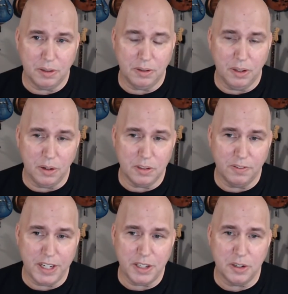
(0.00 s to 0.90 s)
those
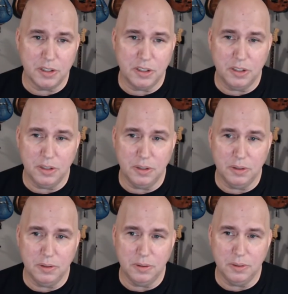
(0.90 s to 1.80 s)
vendors
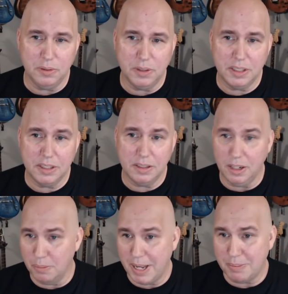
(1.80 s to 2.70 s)
to you
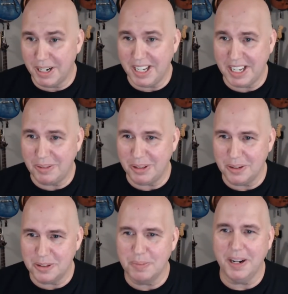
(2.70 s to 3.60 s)
know make money again with those. But